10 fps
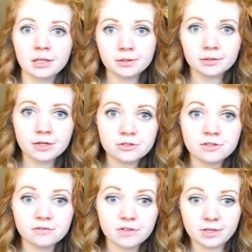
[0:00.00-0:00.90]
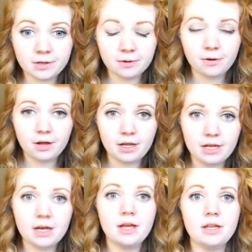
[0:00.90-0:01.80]
collection video,
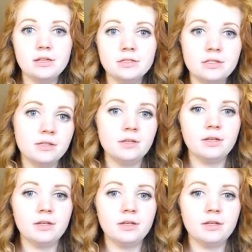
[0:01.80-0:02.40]
and